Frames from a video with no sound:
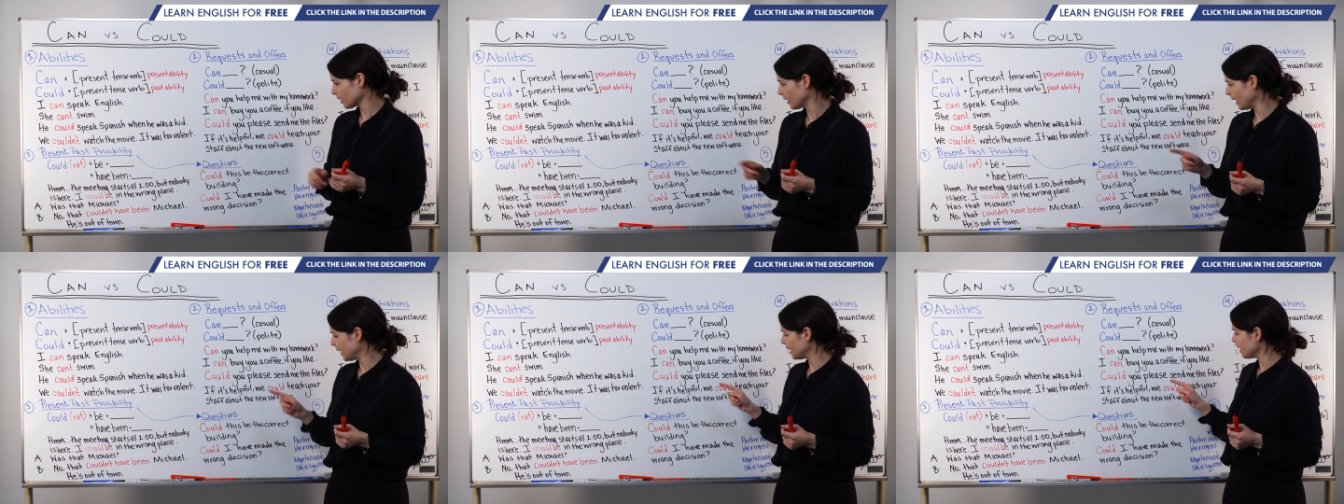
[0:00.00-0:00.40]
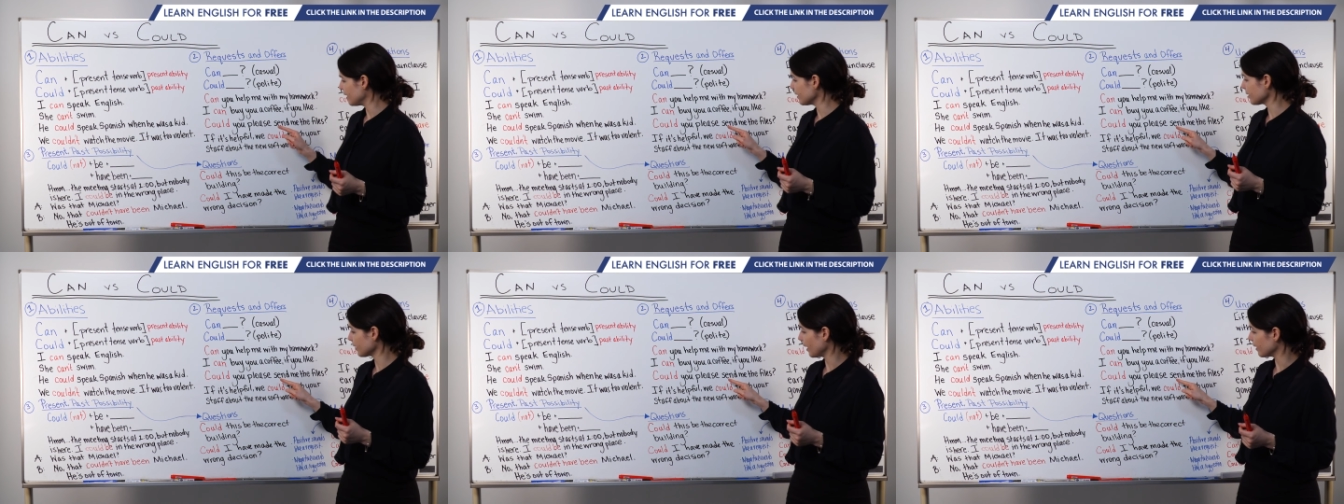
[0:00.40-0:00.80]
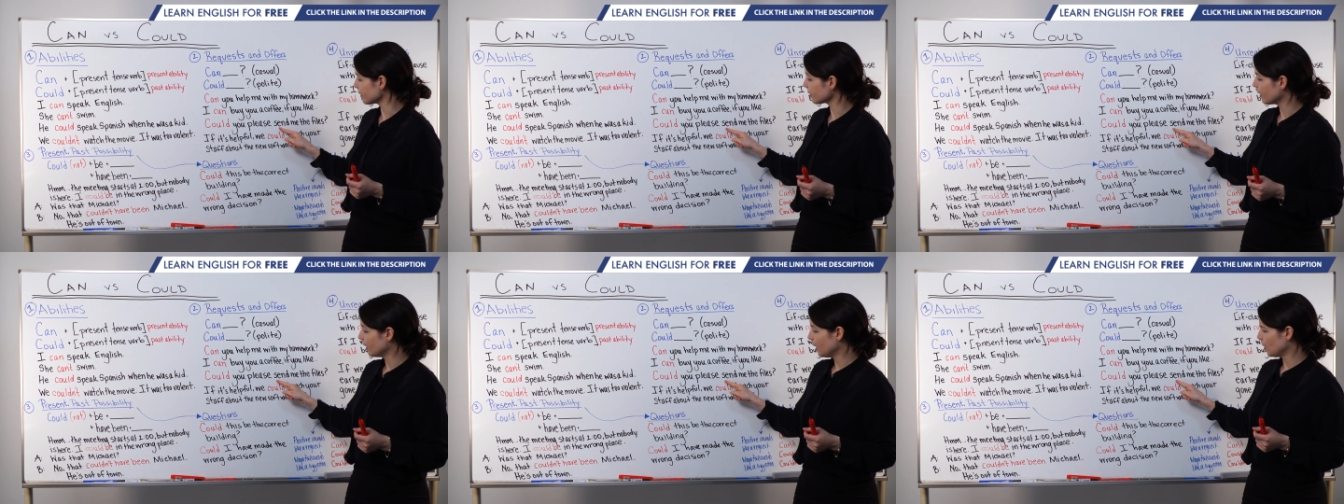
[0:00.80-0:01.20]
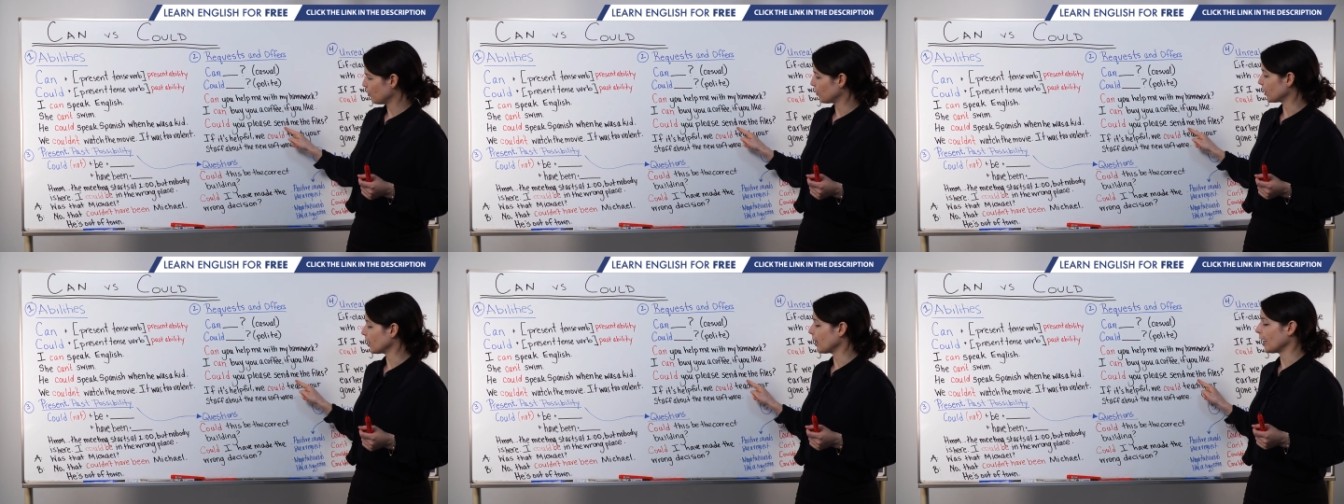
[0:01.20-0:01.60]
And in this case,
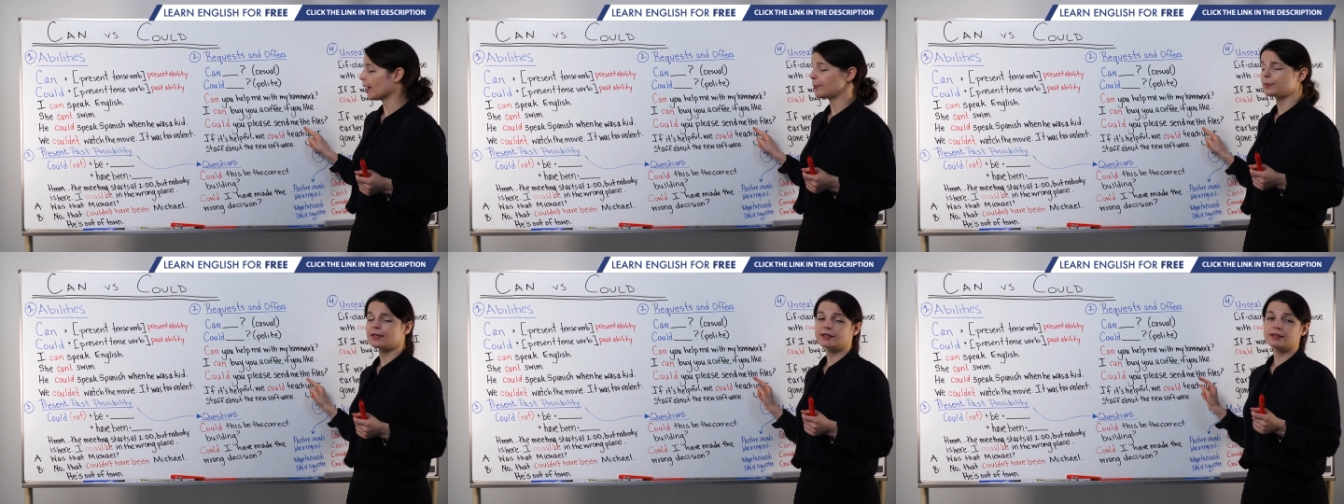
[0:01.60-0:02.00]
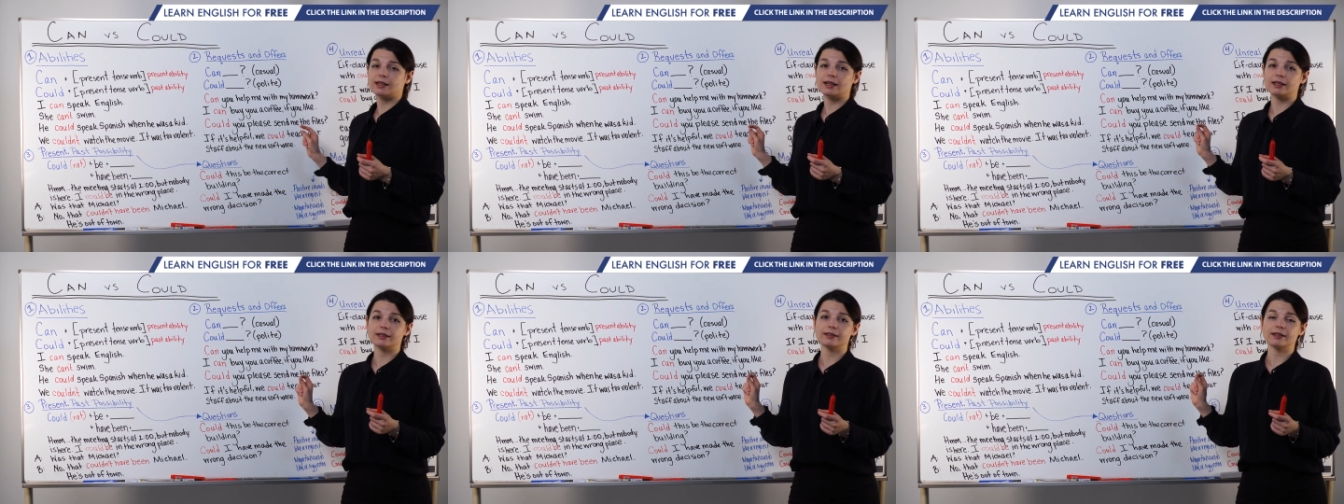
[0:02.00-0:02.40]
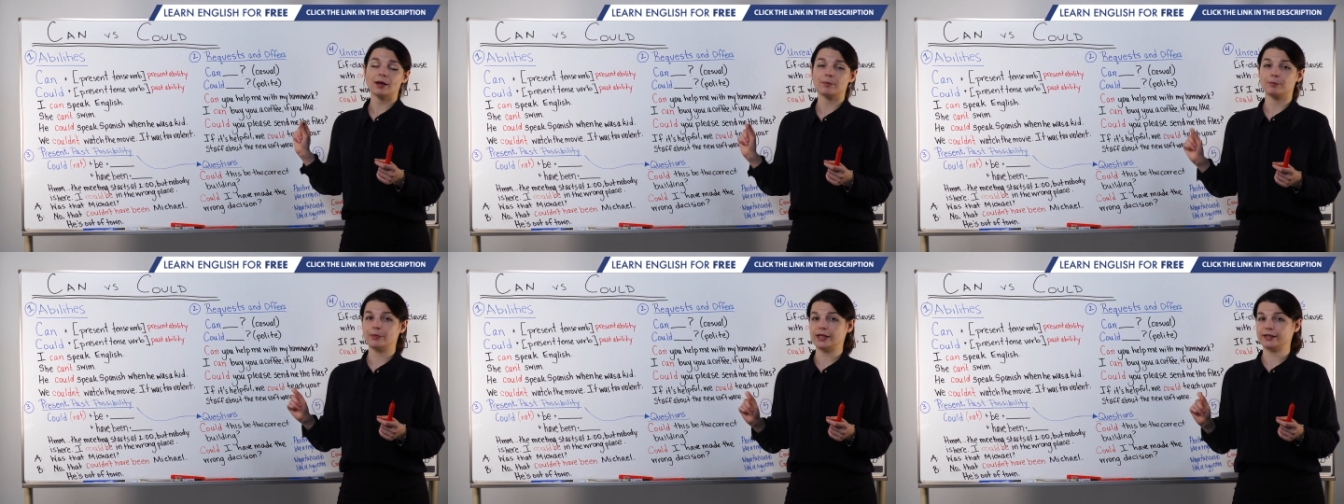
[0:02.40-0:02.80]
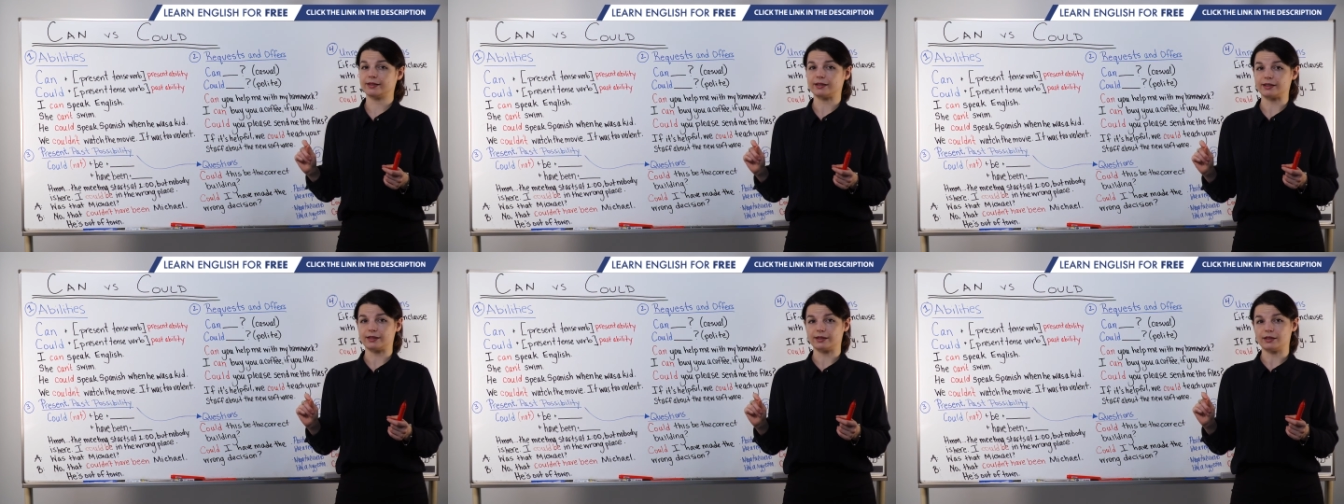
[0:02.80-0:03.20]
perhaps it's a
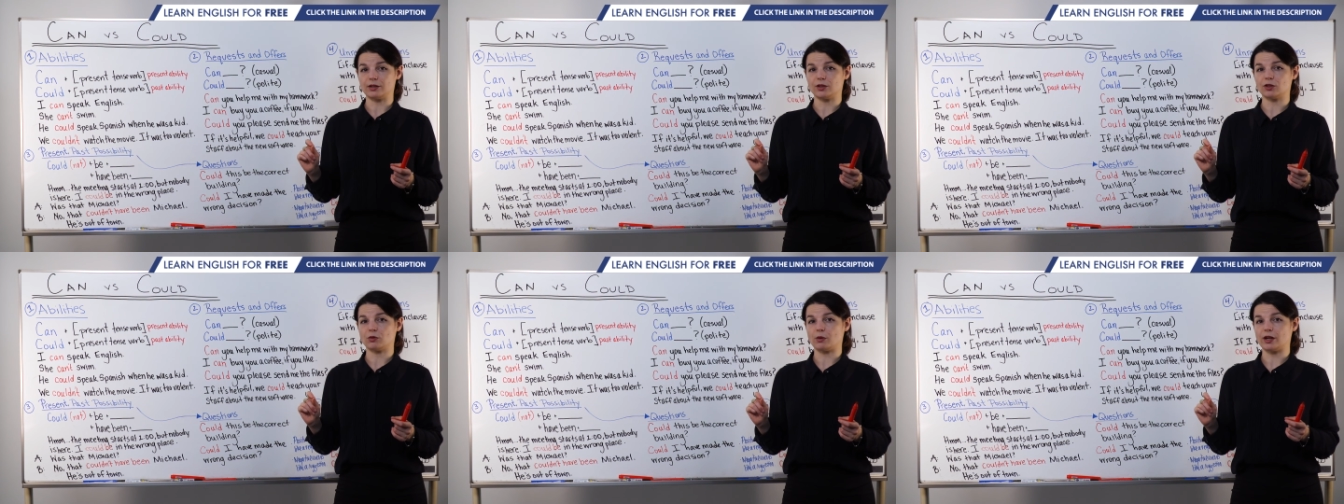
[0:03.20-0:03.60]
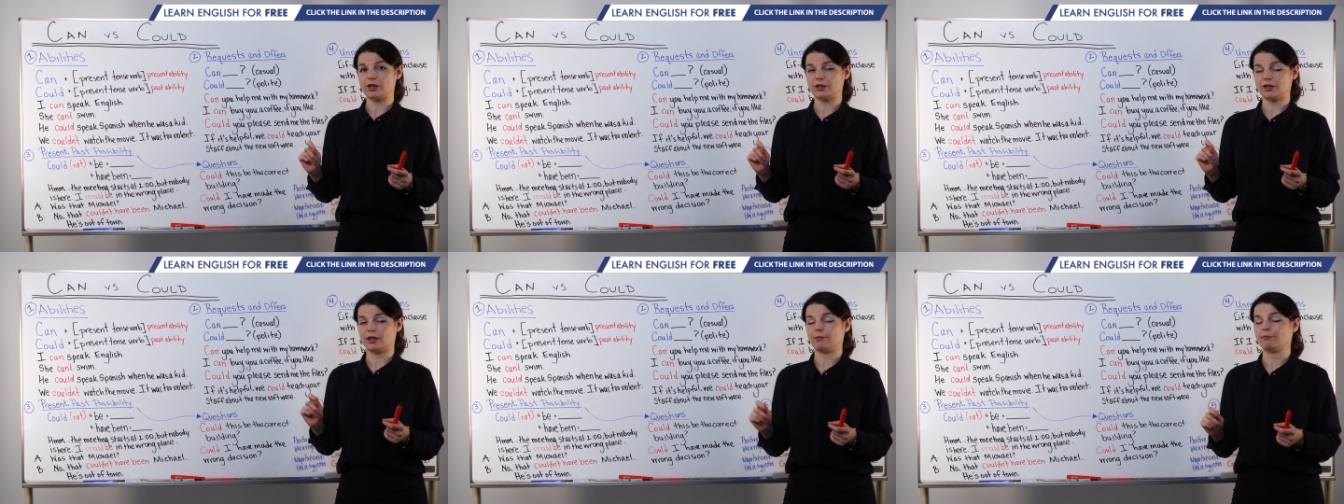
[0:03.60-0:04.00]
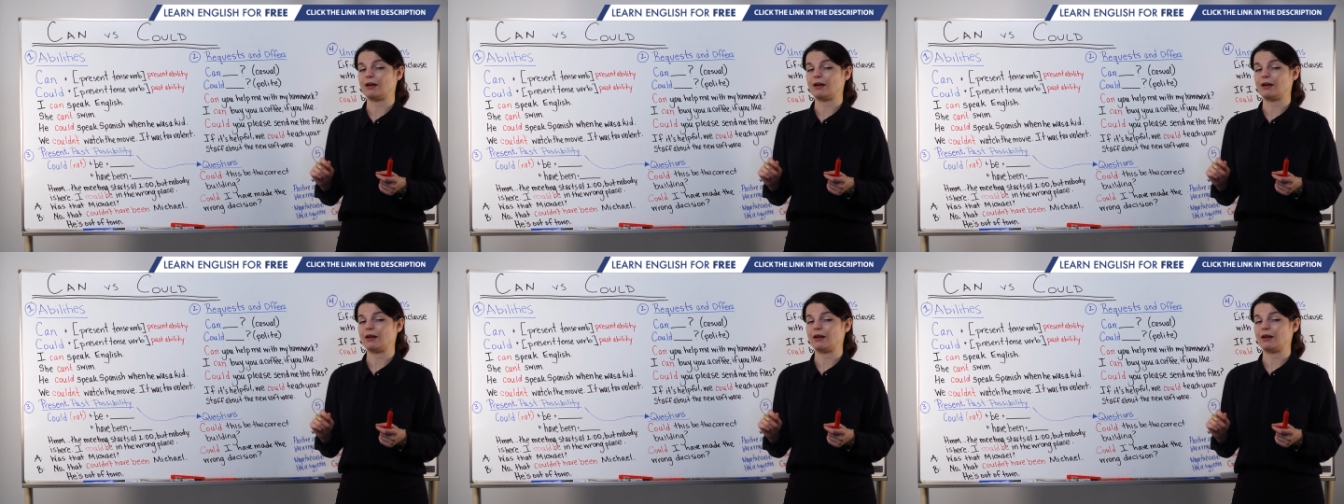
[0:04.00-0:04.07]
business situation.